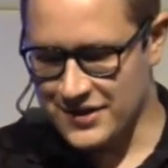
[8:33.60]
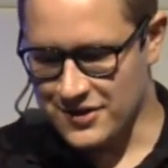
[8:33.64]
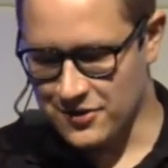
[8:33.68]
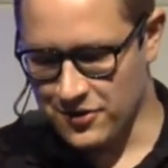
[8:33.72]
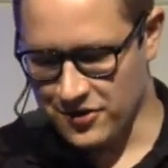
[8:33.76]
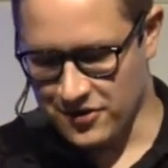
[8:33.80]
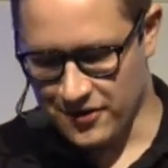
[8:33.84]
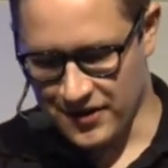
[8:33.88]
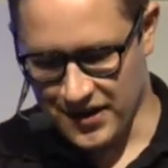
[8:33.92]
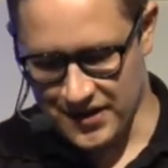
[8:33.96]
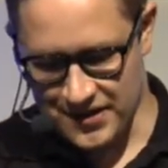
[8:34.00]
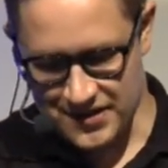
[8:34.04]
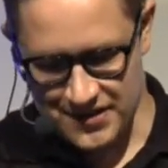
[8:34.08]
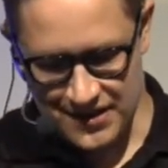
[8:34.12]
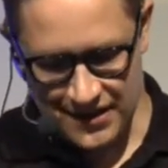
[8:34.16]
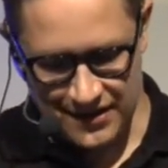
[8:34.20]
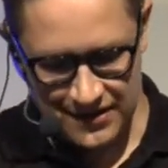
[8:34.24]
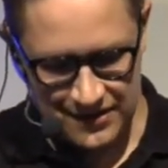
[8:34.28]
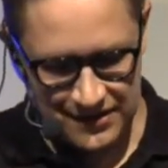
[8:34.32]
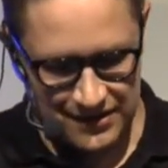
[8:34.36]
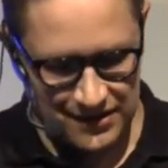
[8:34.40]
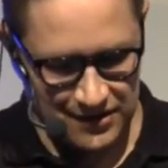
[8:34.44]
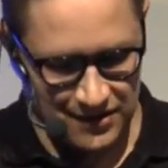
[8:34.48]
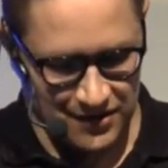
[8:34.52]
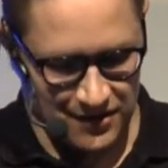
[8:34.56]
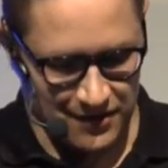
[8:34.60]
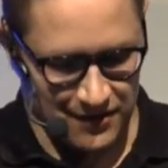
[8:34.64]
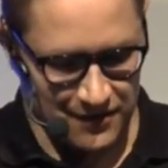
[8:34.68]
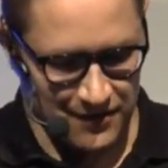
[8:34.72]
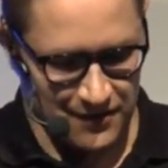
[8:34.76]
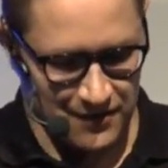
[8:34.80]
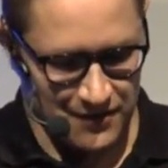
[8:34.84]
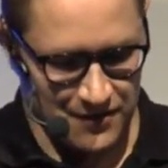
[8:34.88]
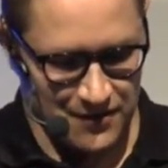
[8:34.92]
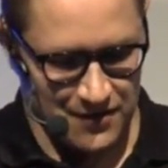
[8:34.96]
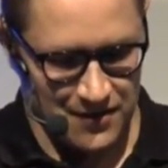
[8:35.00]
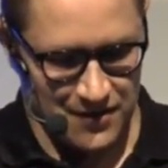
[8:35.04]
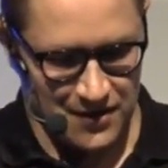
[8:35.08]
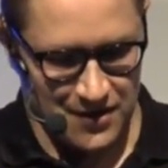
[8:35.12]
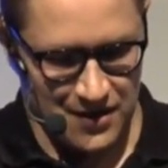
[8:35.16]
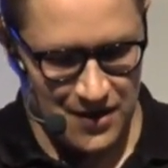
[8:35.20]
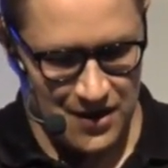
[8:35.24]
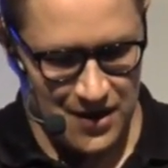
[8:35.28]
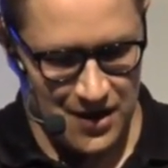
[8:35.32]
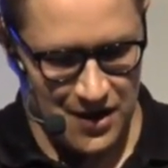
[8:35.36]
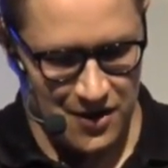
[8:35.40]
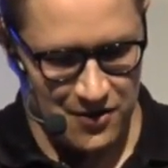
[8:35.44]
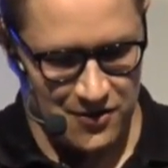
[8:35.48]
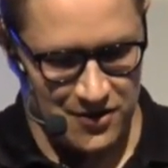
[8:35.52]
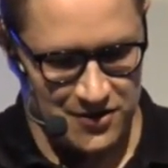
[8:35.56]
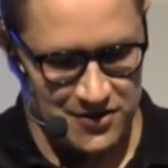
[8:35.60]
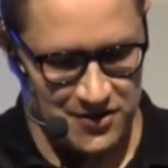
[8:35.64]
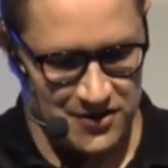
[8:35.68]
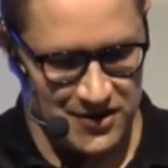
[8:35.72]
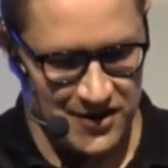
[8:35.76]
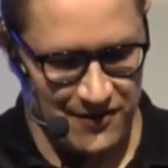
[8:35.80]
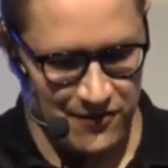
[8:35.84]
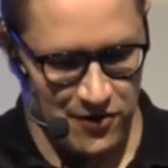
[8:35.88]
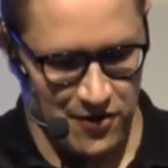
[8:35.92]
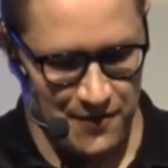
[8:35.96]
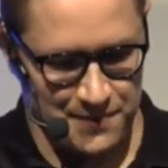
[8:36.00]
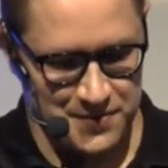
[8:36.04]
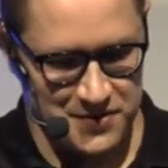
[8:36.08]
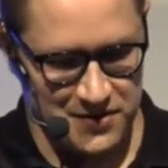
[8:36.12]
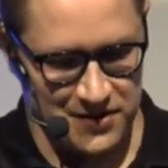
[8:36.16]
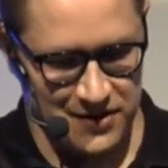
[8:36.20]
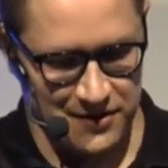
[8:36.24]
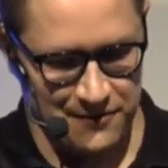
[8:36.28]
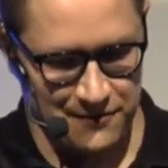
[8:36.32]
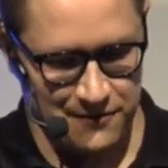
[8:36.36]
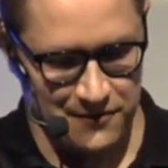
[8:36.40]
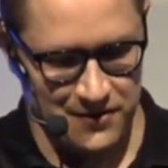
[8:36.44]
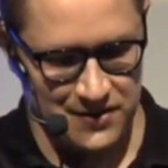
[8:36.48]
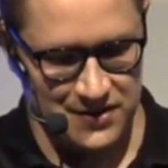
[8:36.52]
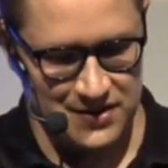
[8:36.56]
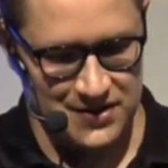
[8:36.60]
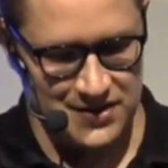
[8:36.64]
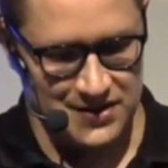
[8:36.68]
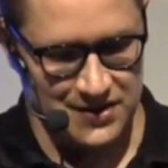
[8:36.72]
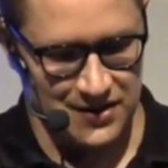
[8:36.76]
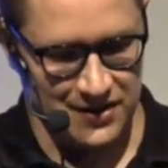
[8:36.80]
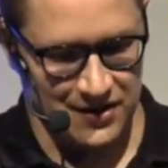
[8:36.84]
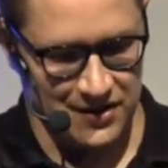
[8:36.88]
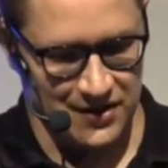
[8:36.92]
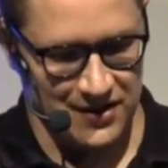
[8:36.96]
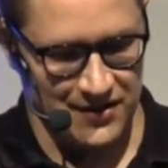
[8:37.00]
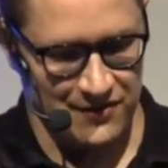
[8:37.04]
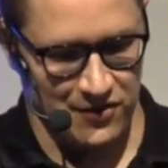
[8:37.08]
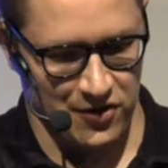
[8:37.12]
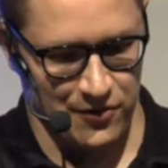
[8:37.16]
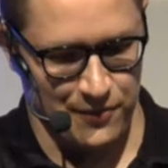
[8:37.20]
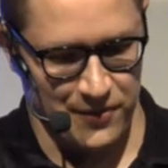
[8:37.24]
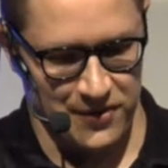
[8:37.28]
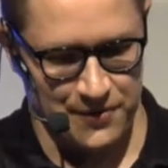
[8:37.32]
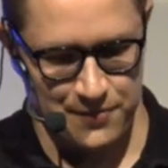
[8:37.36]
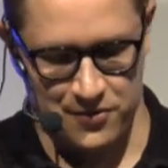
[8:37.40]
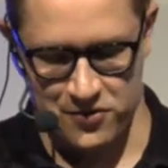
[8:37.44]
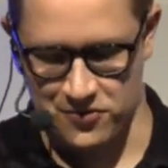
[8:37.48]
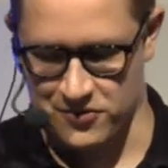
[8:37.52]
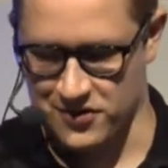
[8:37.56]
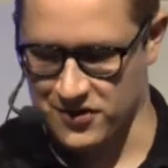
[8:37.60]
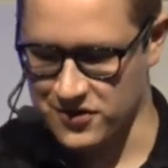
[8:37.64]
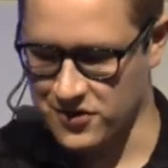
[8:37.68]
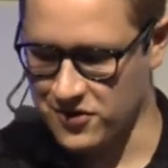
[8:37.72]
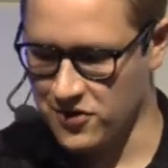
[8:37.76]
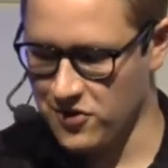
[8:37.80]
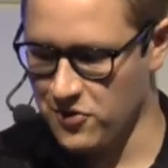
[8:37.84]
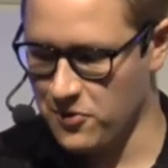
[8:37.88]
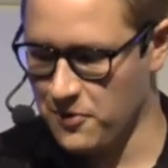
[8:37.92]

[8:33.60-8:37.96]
next at how does a DevOps influence the development process go.